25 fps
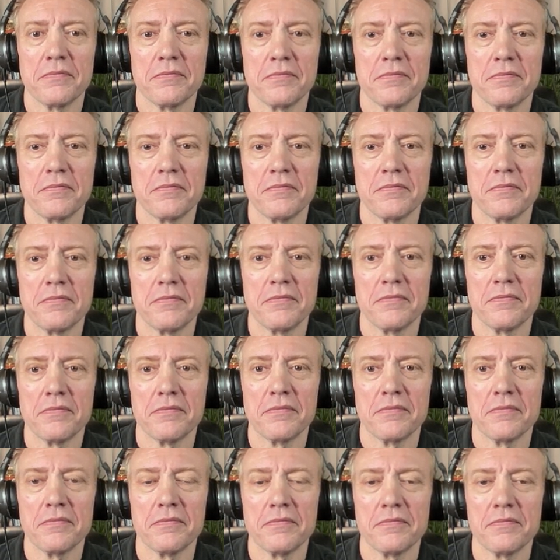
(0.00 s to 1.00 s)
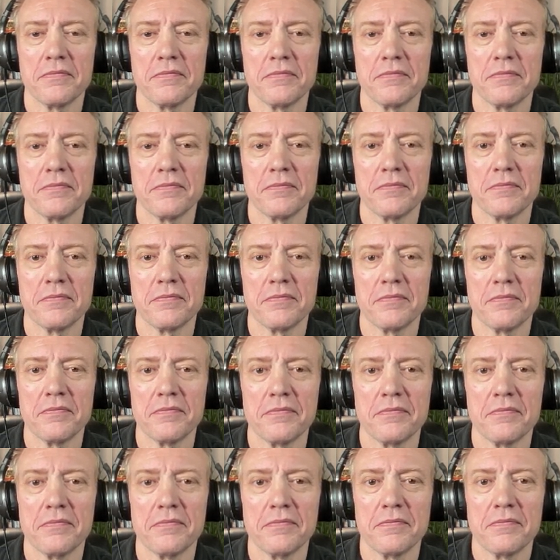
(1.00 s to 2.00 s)

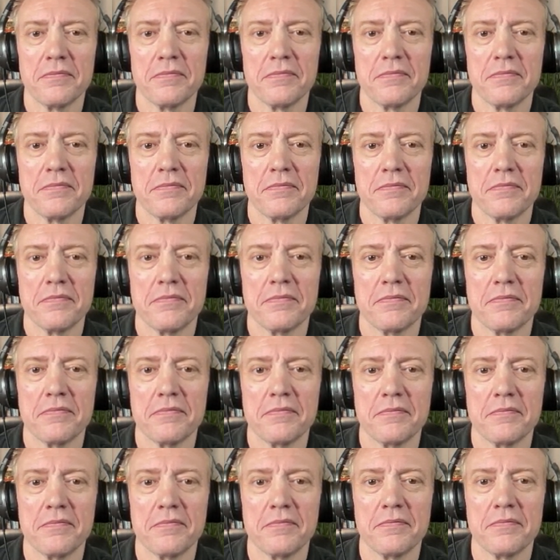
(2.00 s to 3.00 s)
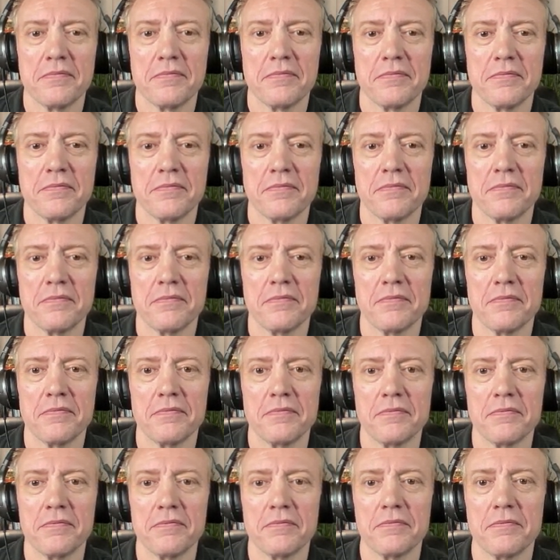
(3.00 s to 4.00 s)

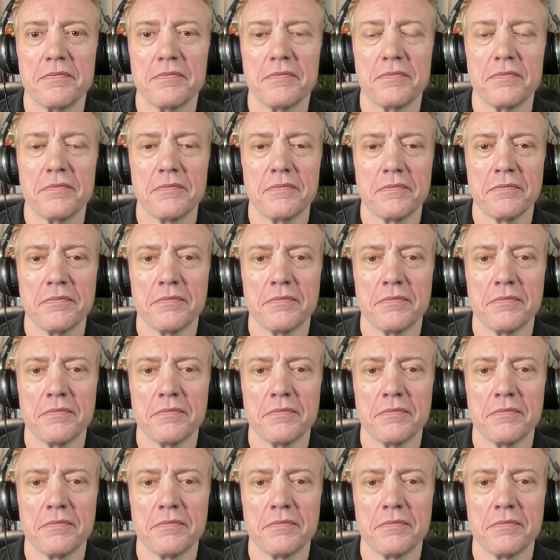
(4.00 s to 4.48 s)
The person shown says nothing.